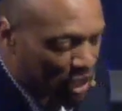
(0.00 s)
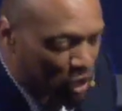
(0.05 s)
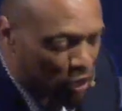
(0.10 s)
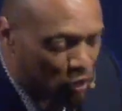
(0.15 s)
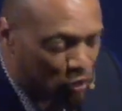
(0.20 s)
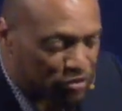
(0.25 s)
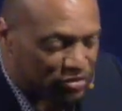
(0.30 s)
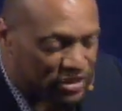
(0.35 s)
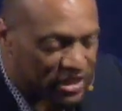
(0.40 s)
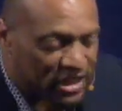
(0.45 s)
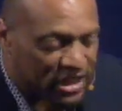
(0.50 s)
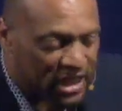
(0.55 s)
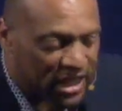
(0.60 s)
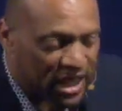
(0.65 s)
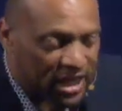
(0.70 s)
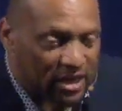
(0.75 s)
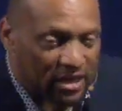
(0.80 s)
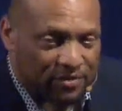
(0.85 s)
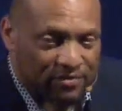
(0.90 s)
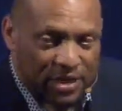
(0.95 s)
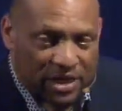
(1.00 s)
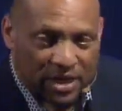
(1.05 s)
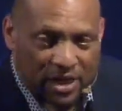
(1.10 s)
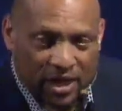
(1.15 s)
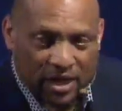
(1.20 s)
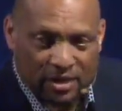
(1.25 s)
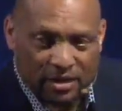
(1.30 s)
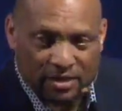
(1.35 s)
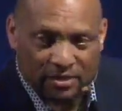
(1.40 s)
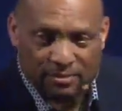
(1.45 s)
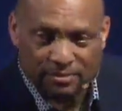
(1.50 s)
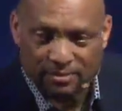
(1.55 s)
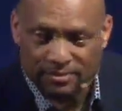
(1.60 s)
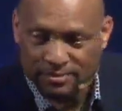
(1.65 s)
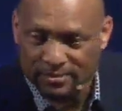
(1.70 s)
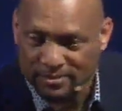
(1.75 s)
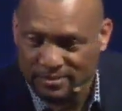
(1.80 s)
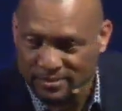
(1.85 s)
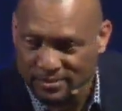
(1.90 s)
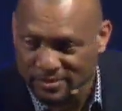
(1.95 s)
Who's the king of the kingdom?
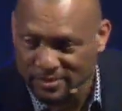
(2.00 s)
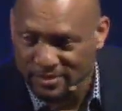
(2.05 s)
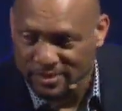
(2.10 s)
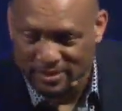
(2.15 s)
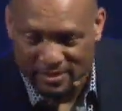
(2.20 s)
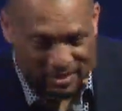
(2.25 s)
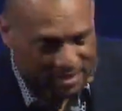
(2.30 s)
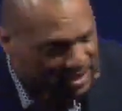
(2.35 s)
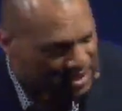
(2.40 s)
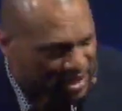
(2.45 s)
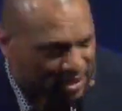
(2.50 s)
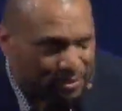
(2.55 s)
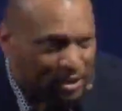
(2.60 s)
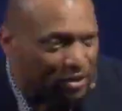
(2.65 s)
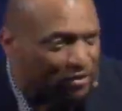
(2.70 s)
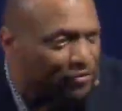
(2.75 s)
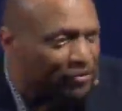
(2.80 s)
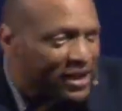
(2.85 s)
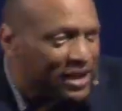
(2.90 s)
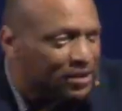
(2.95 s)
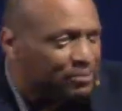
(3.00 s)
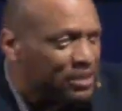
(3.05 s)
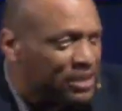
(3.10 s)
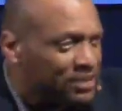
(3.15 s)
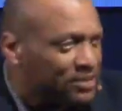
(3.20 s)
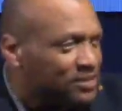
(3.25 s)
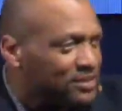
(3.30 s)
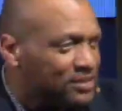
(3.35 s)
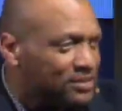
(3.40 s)
Come on, family.